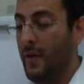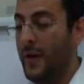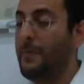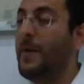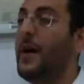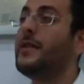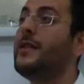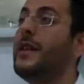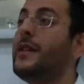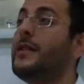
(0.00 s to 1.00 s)
When a
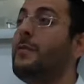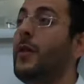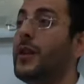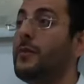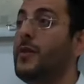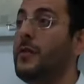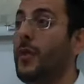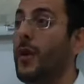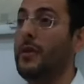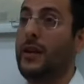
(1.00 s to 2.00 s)
person digs in the bottom of the
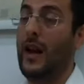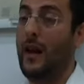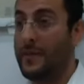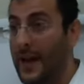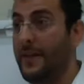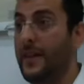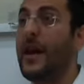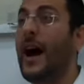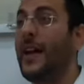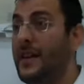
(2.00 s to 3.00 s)
bore, he climbs down the
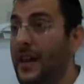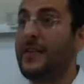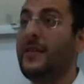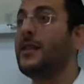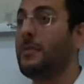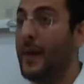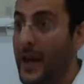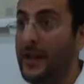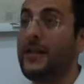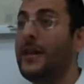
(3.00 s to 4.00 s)
nine and he gets his
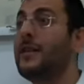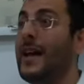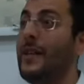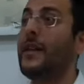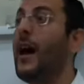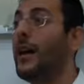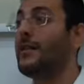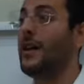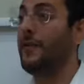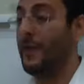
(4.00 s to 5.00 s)
spade and he digs out the
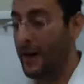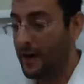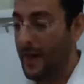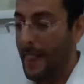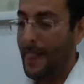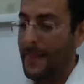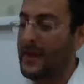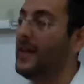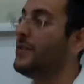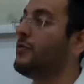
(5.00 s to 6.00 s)
last tefach.
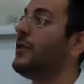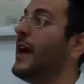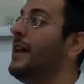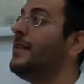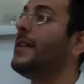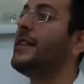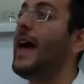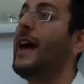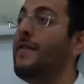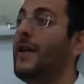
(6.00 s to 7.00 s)
Then he's creating the
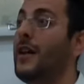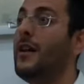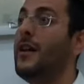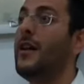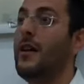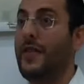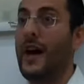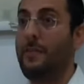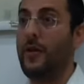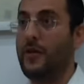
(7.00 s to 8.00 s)
hevel of
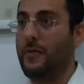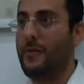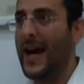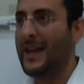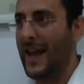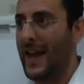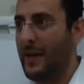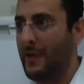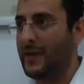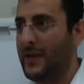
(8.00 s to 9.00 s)
that bore. The bad
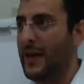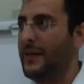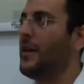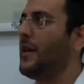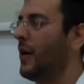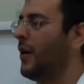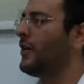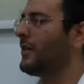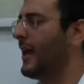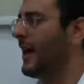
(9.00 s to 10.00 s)
air, we said, the
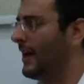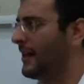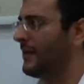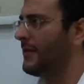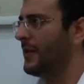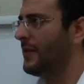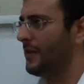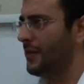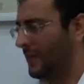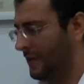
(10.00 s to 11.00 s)
hot air, the, the,
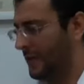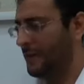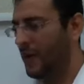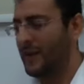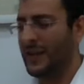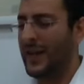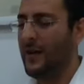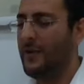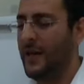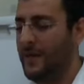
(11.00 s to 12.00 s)
the, the toxic
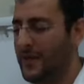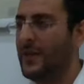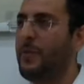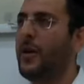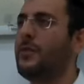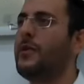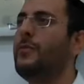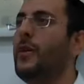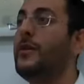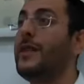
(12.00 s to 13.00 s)
air, whatever is in the bottom of
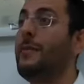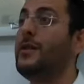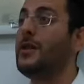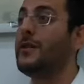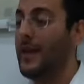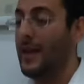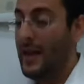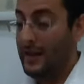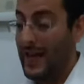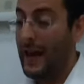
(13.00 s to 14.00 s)
the bore that damages,
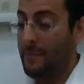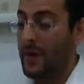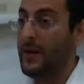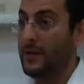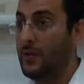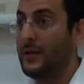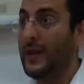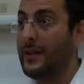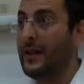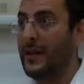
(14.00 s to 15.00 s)
that person who
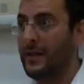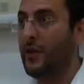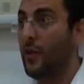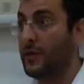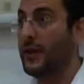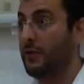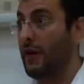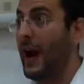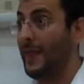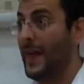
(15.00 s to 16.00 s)
digs it is causing it
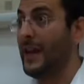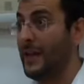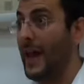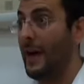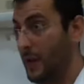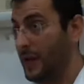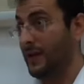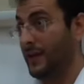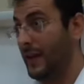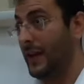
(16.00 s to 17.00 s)
right then and there. With
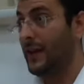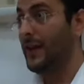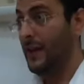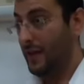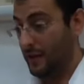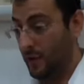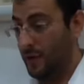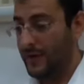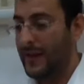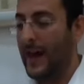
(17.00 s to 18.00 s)
his digging, he's
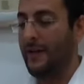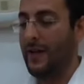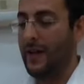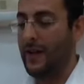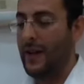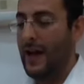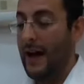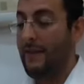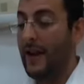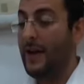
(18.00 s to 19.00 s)
causing the hevel.
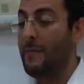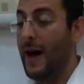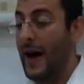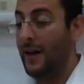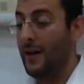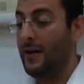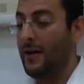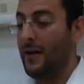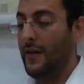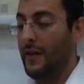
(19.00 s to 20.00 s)
Avalamala,
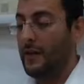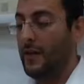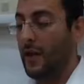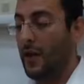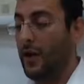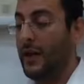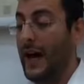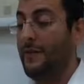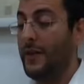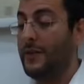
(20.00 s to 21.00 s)
the loy
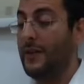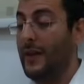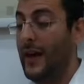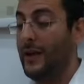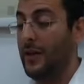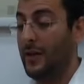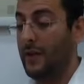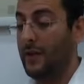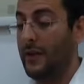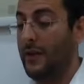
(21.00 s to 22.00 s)
havlo didei
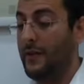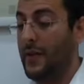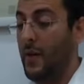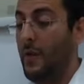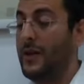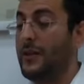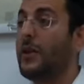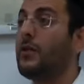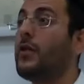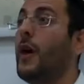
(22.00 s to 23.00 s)
kokotel, when it's
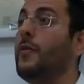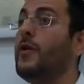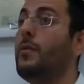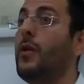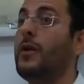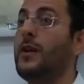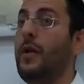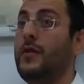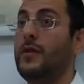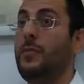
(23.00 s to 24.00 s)
on top of the bore and the
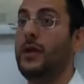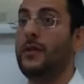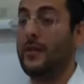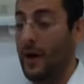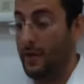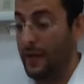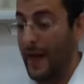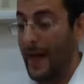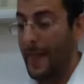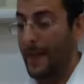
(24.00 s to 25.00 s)
person is putting a stone
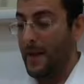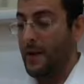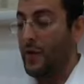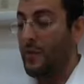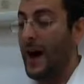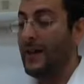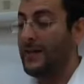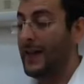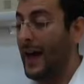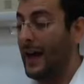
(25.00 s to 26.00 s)
there, you might
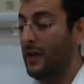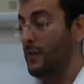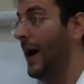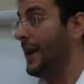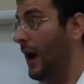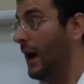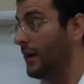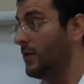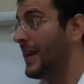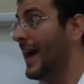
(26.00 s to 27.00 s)
say, you might
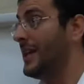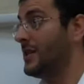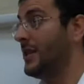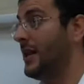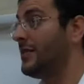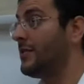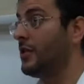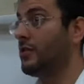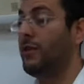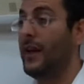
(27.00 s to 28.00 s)
argue that actually he's
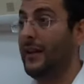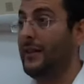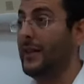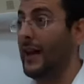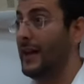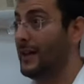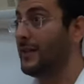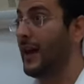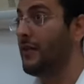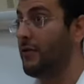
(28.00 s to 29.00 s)
not creating, at
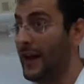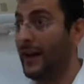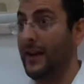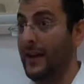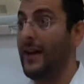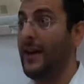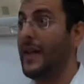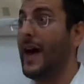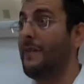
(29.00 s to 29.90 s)
least directly, the